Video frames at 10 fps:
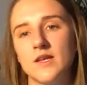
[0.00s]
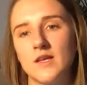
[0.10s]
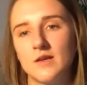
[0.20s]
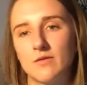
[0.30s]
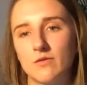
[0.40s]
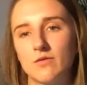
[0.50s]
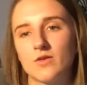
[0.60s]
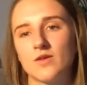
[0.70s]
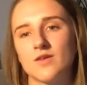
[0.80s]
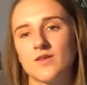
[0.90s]
if
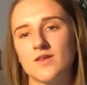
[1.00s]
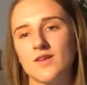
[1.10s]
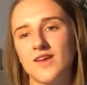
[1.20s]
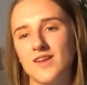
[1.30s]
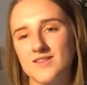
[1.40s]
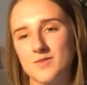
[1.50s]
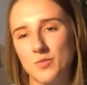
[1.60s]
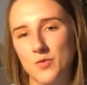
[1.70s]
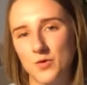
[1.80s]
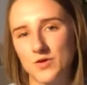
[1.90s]
it is
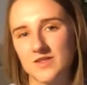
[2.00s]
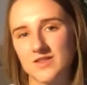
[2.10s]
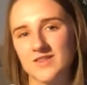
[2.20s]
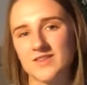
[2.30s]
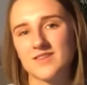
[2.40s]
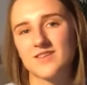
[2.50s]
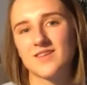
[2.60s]
important